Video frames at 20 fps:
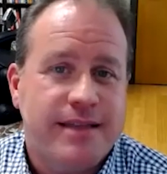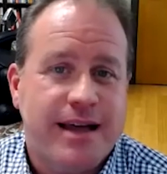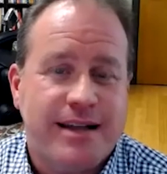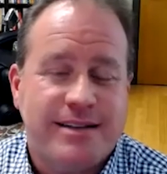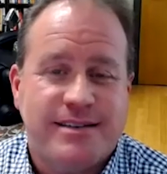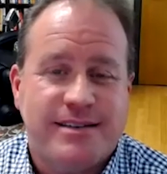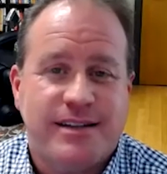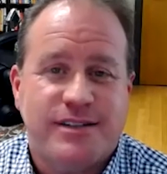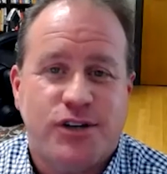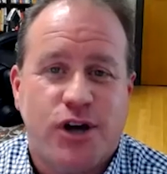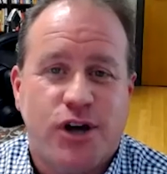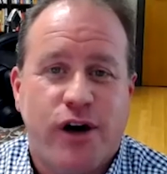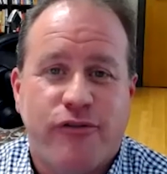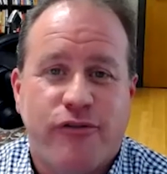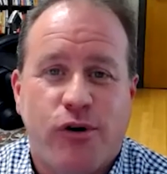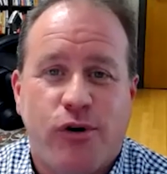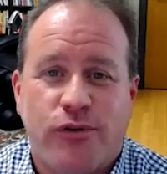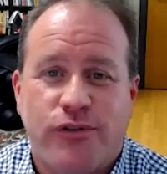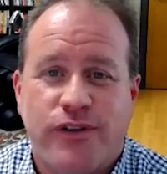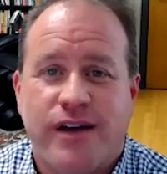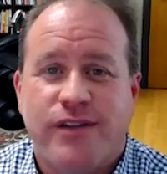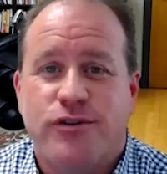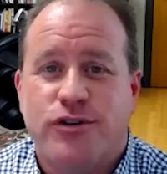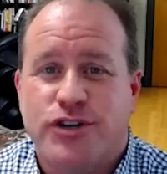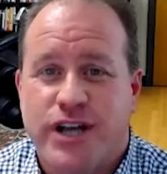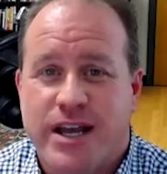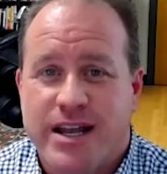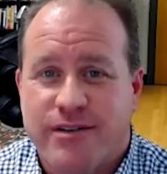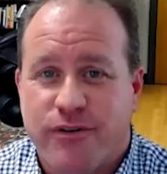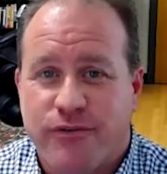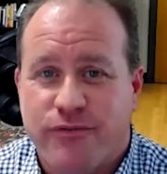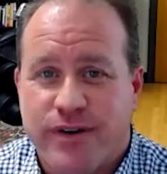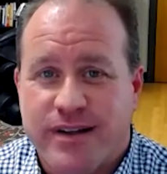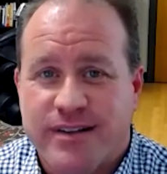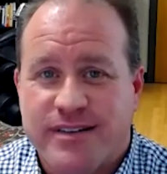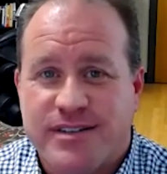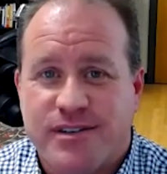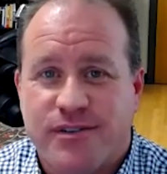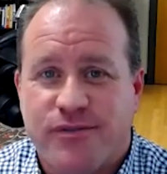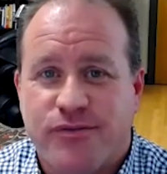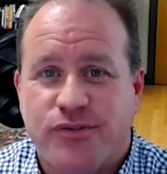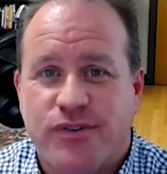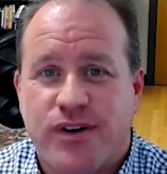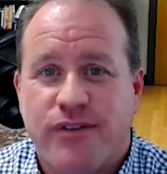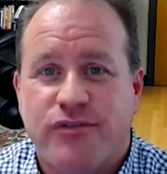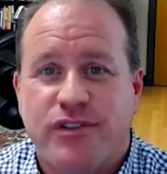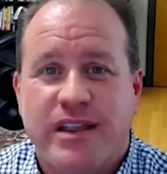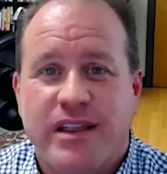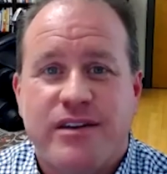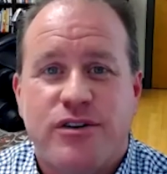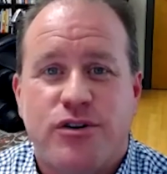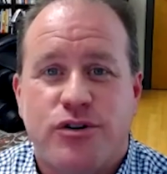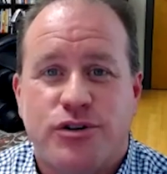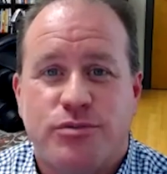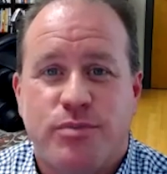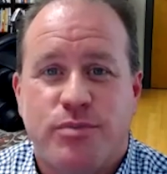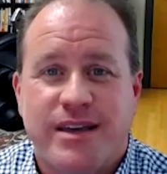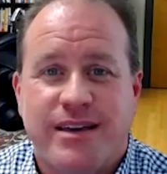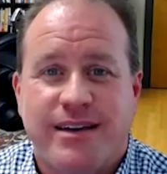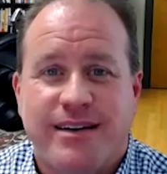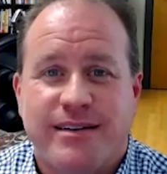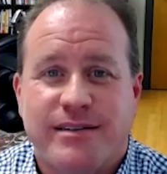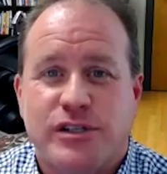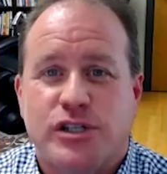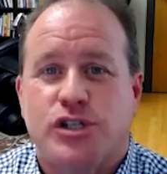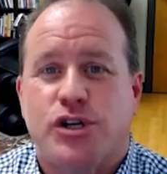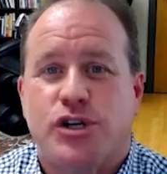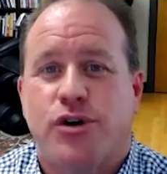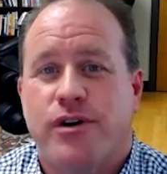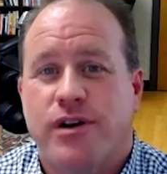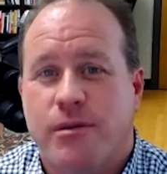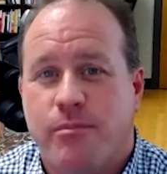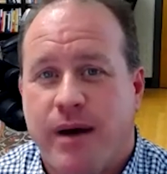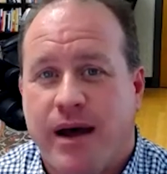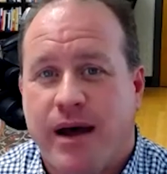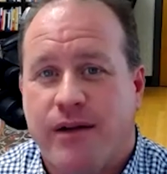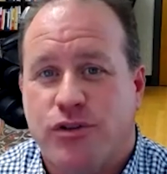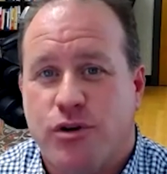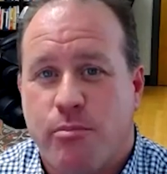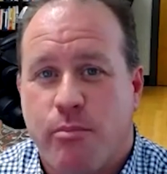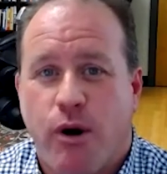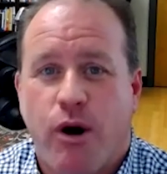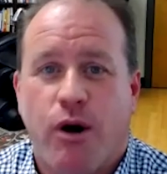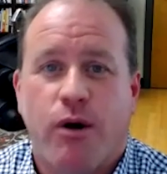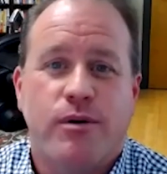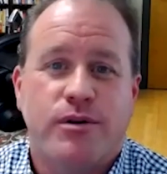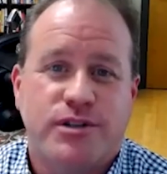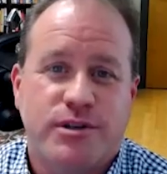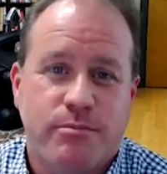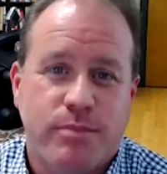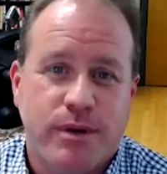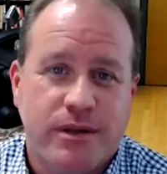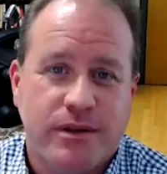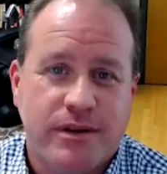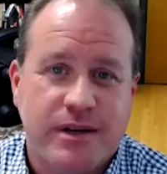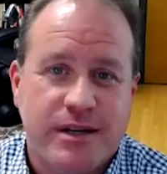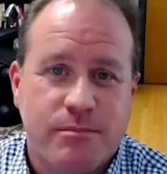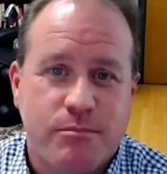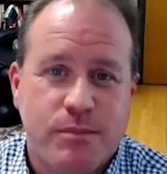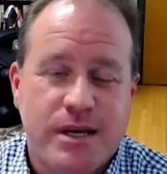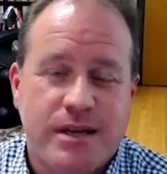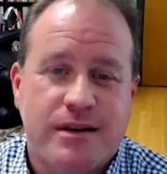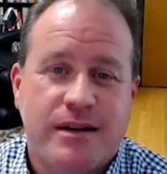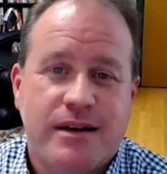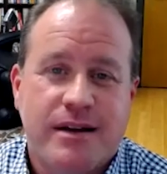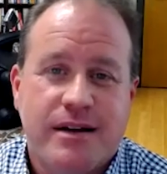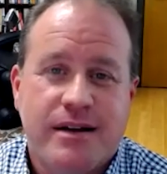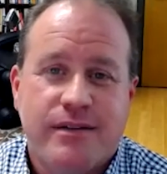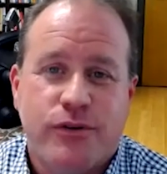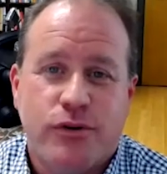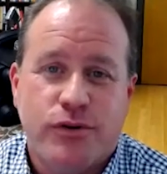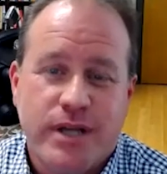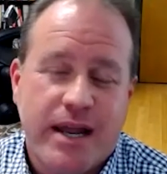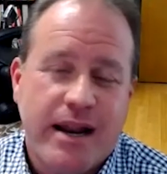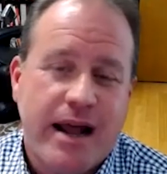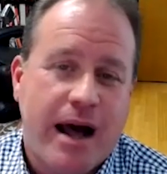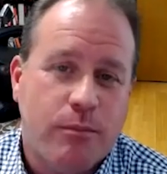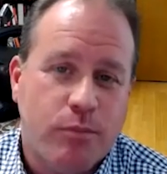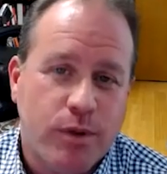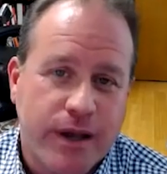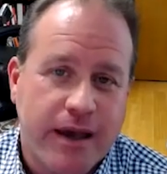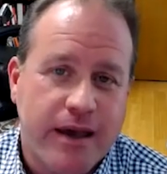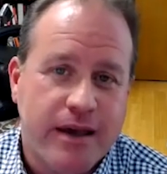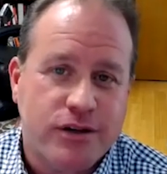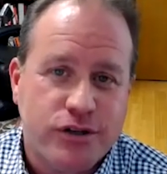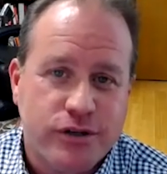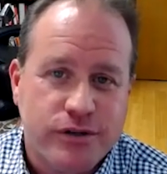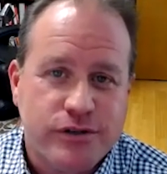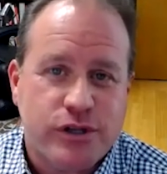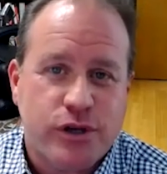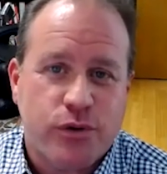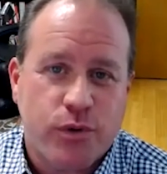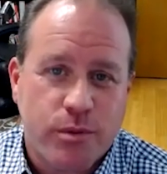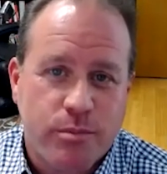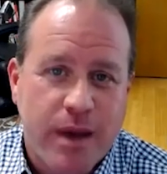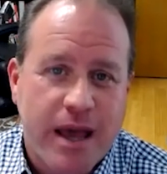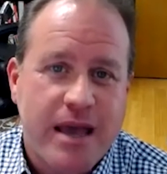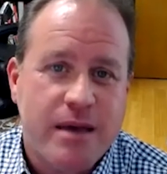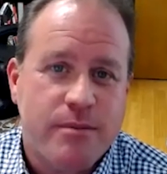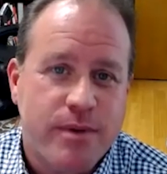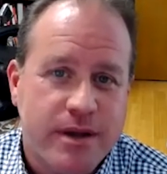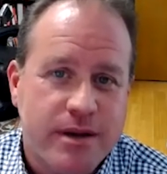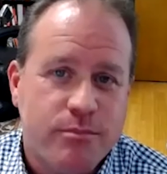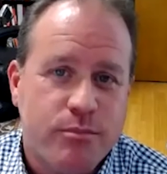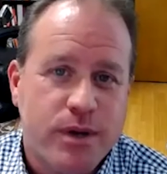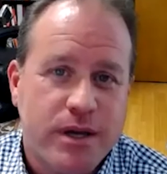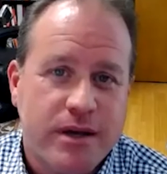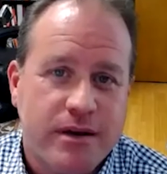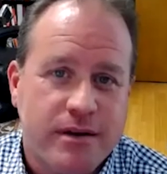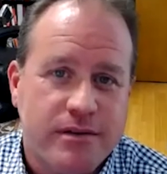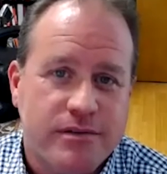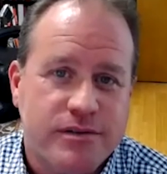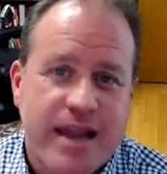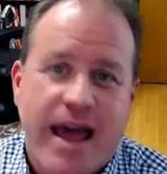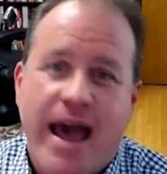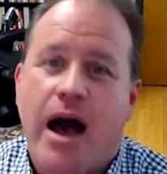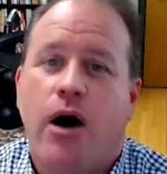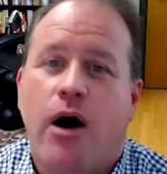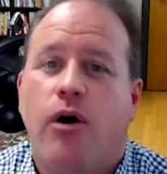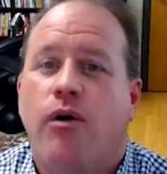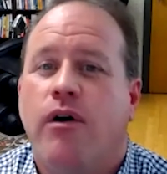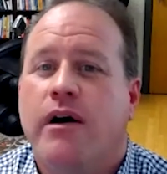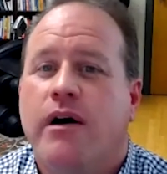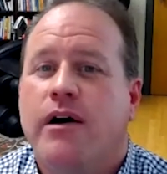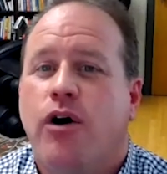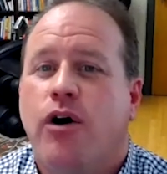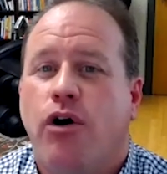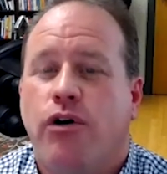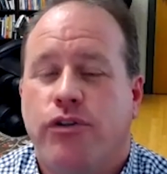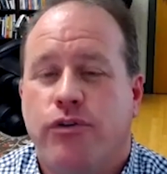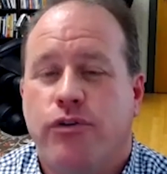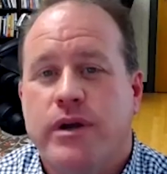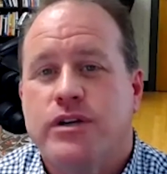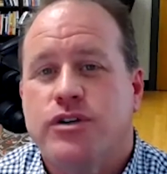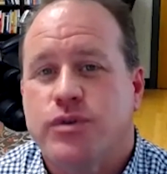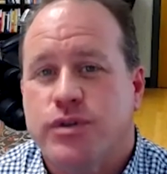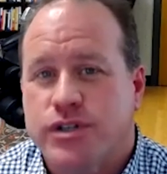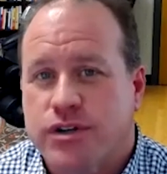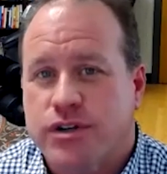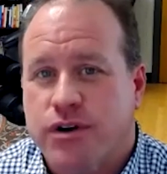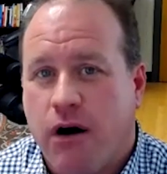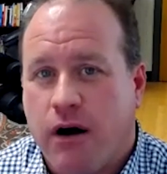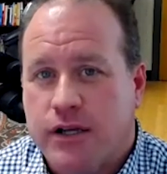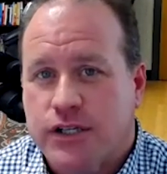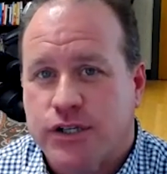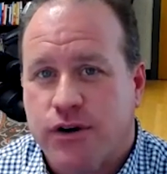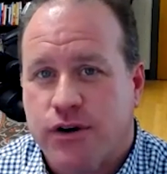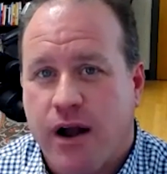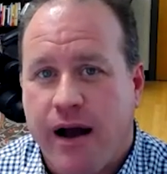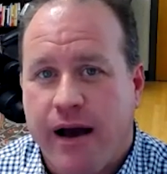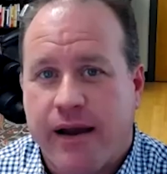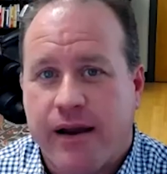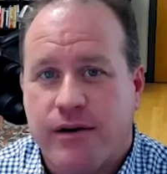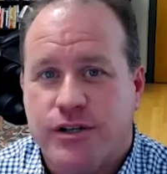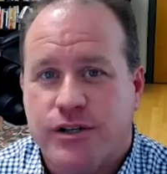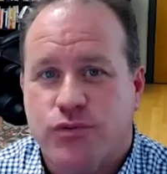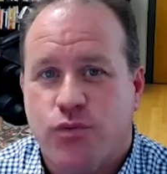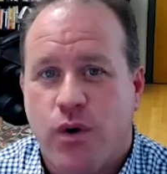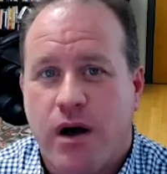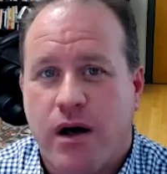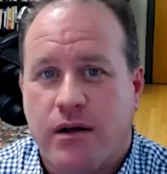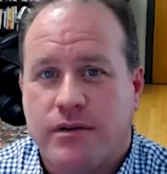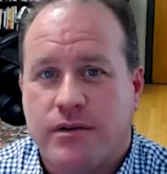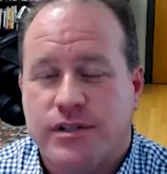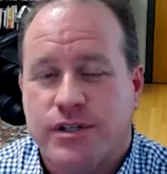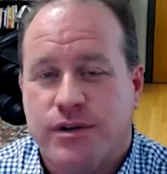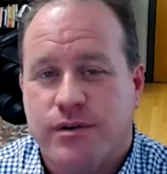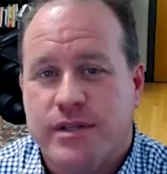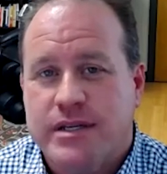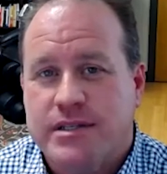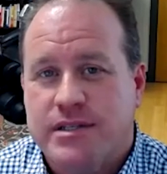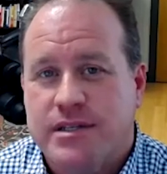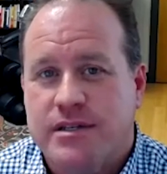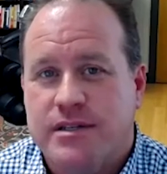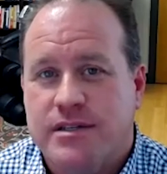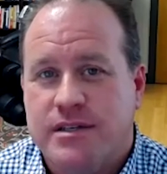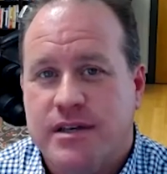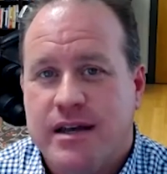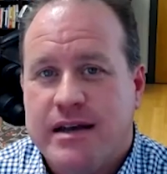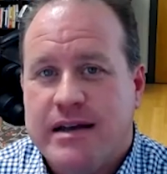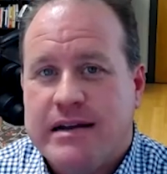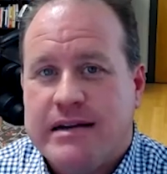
sets off a whole nother chain of events of lenders being concerned about their borrowers' ability to meet their debt obligations, their repayment, because now all their interest costs are higher as well. So this is